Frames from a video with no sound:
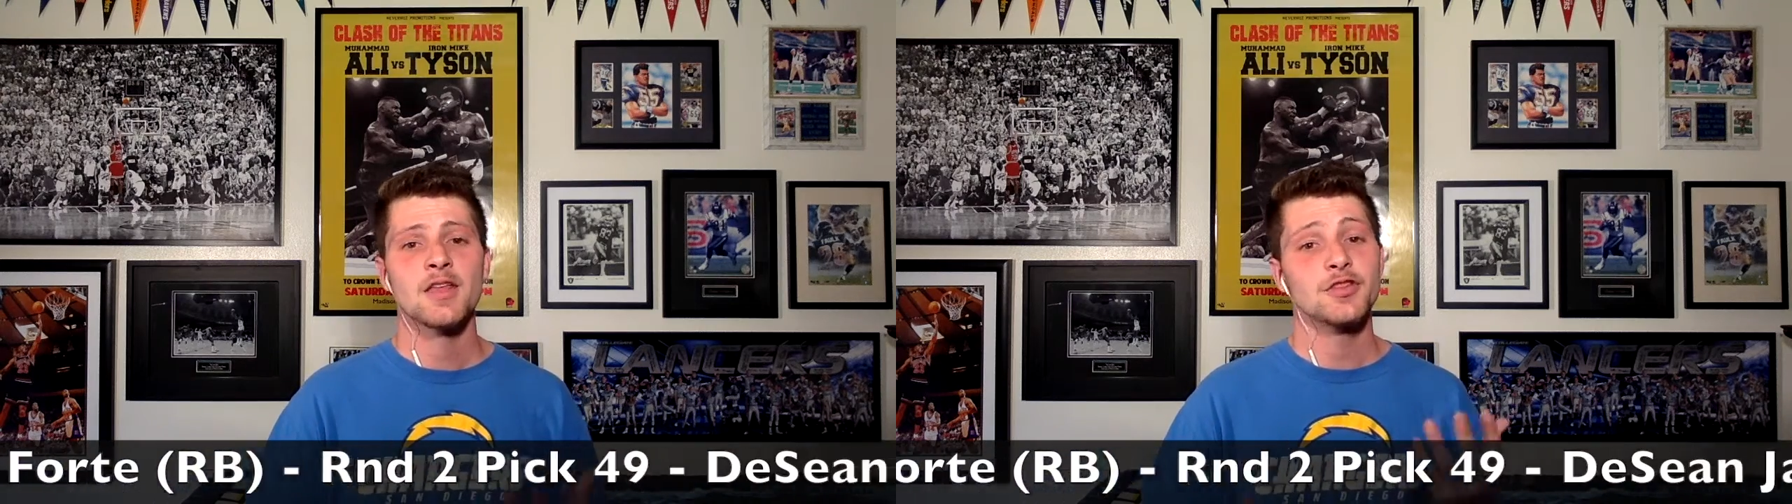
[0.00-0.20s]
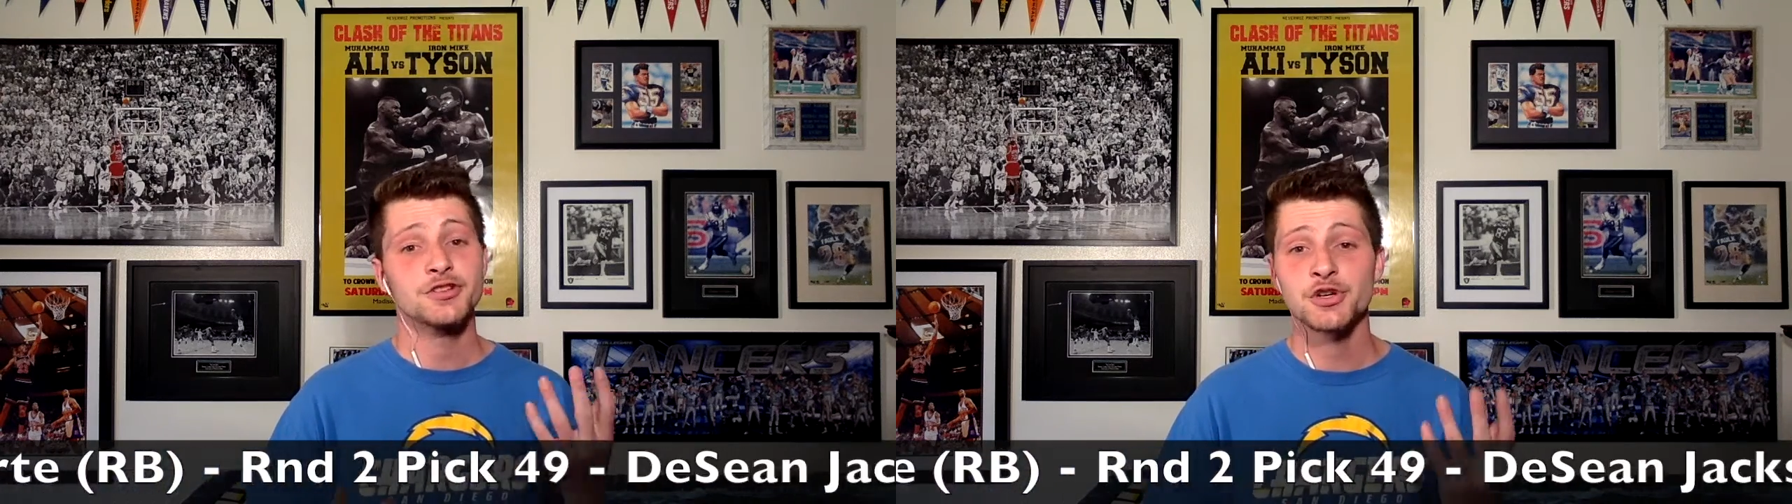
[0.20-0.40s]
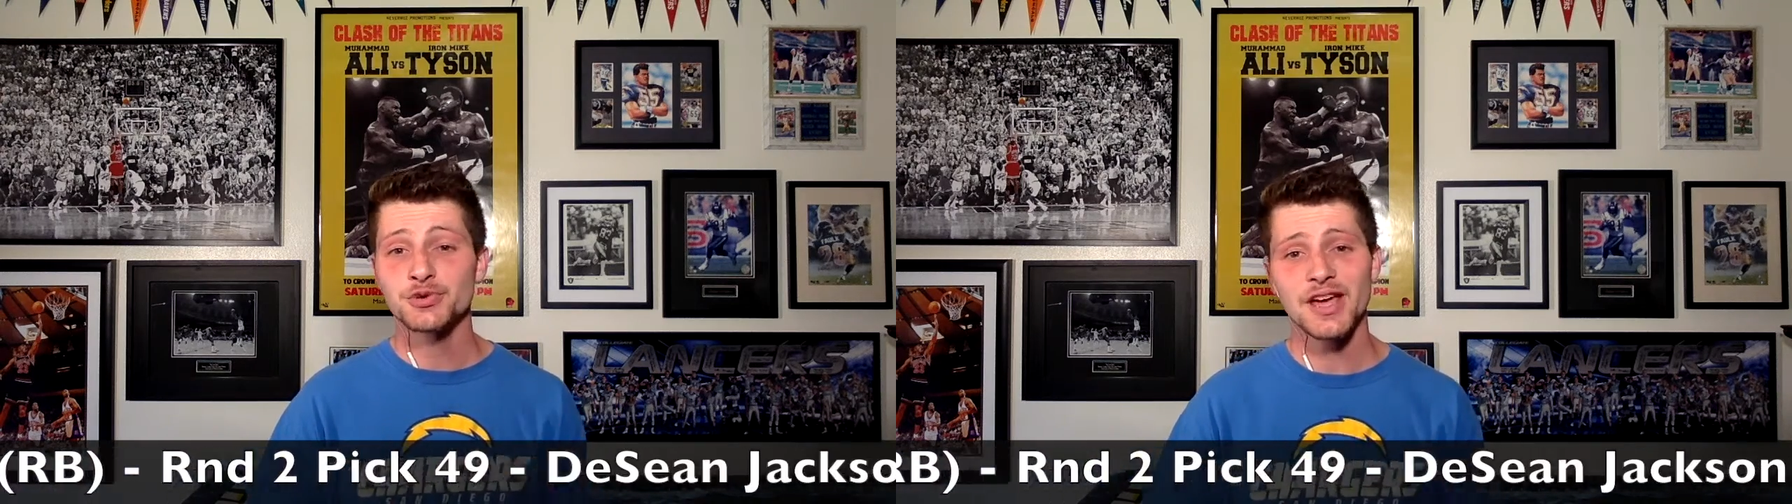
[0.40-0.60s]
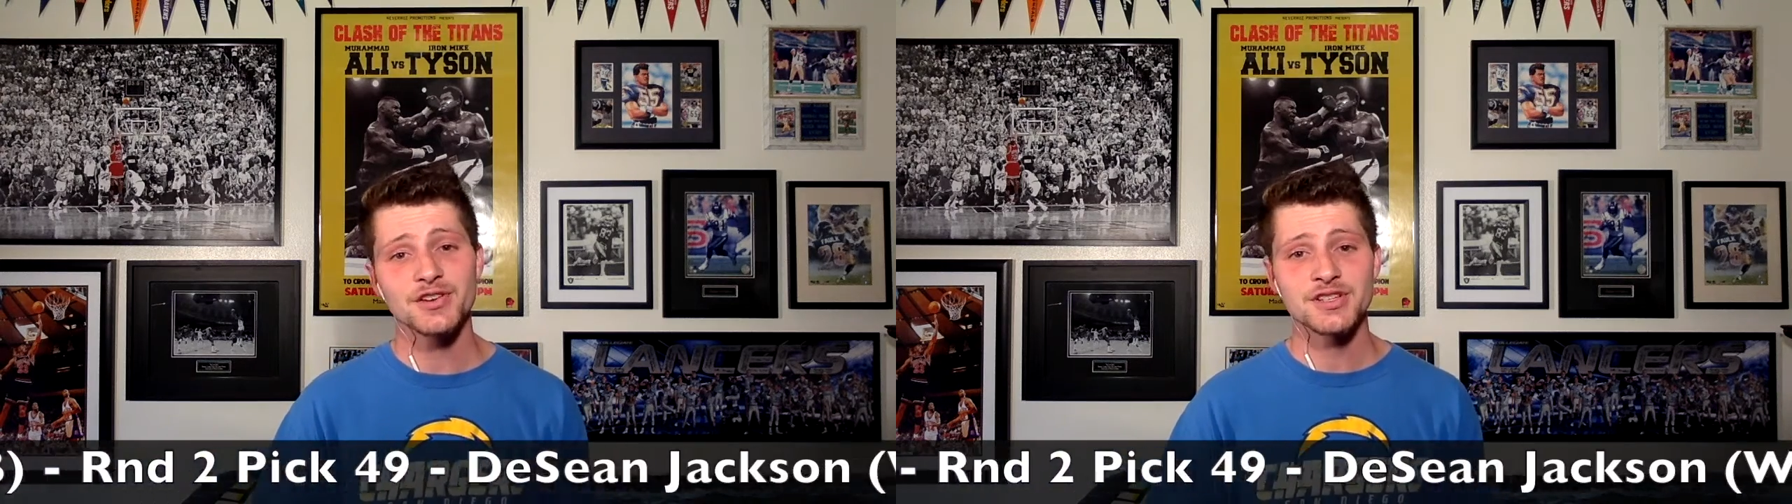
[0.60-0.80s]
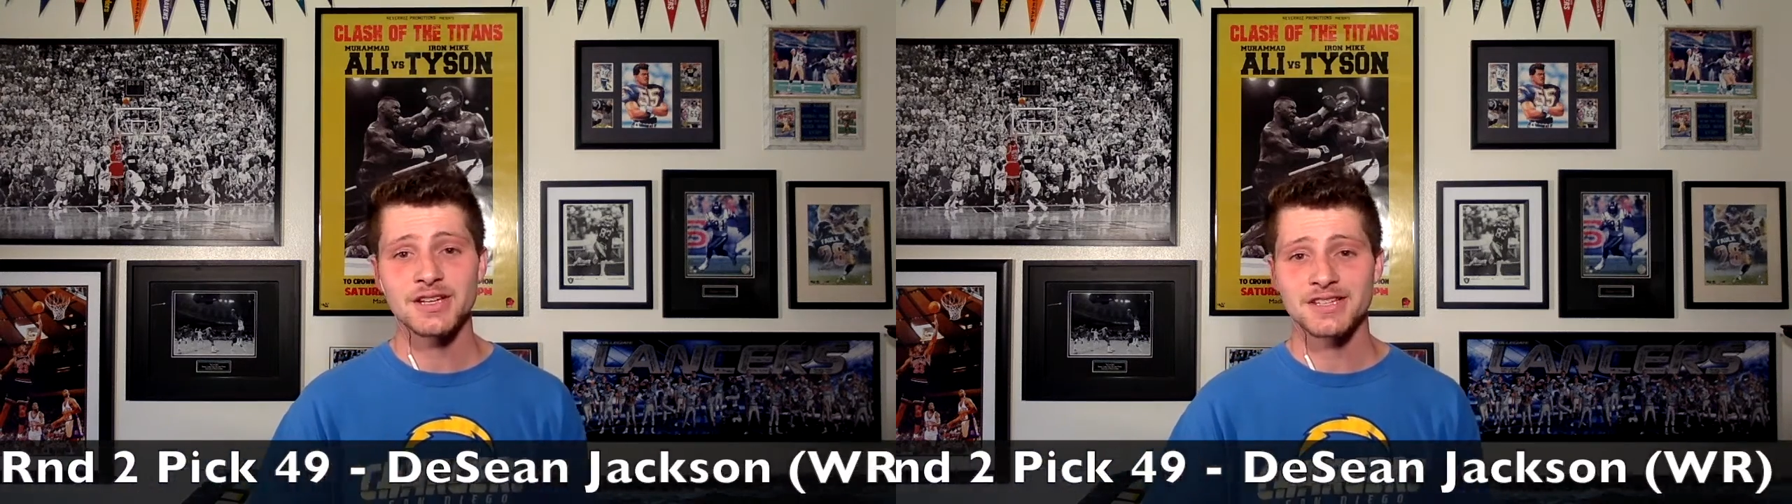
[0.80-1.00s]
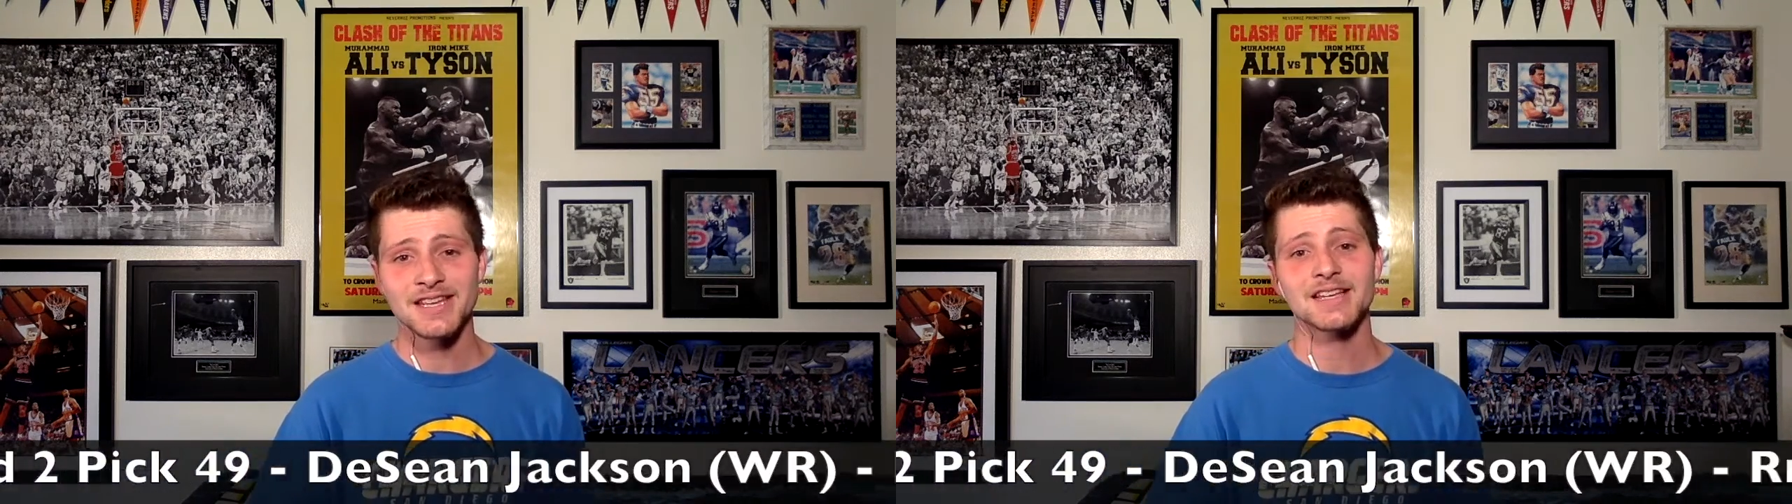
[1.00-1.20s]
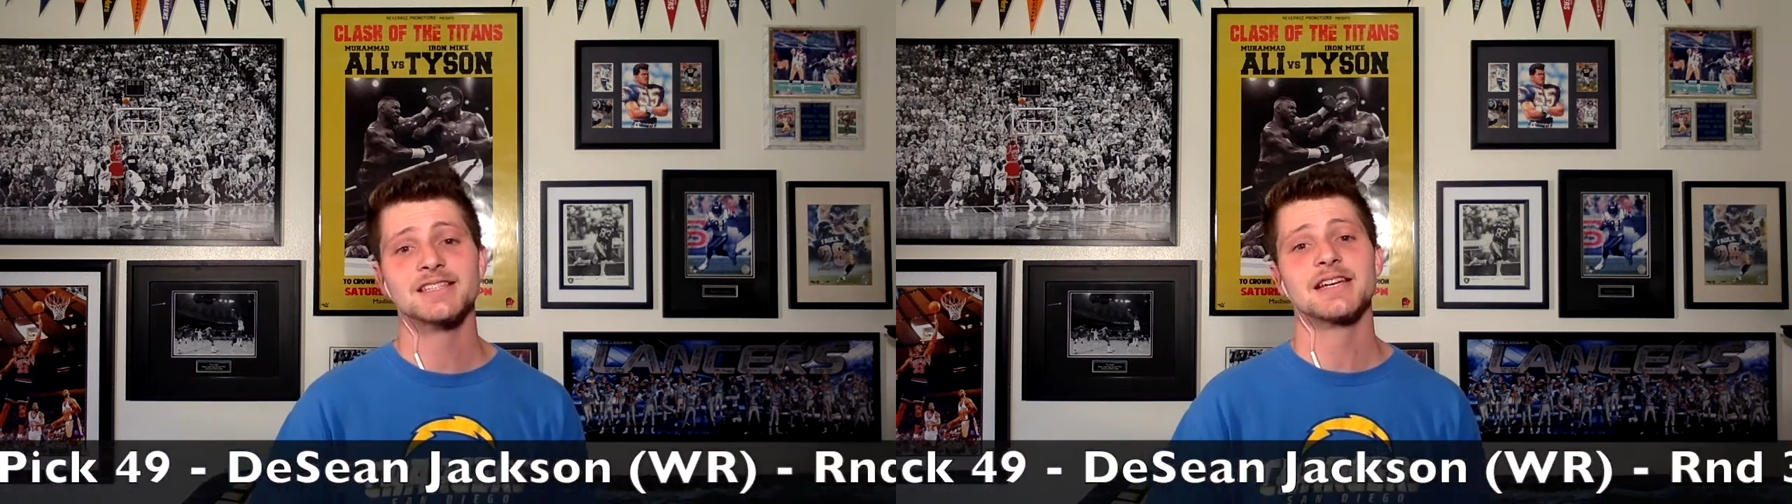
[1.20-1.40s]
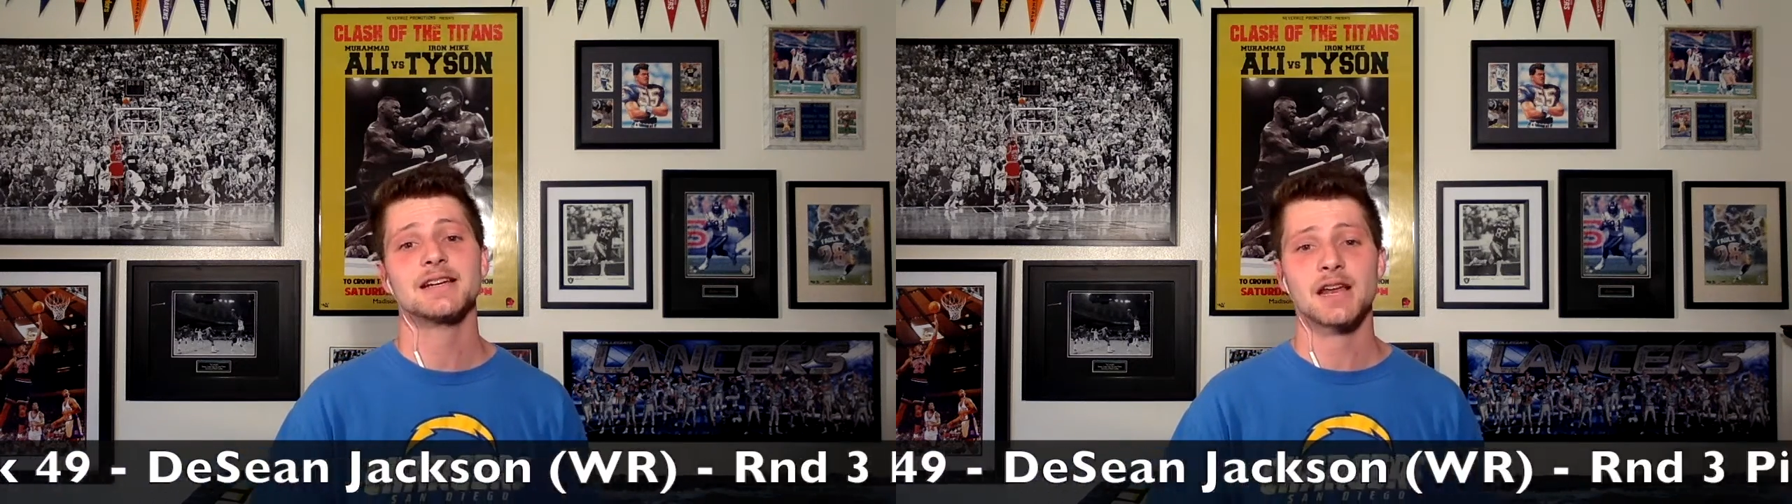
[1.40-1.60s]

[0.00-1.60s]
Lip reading: the 2016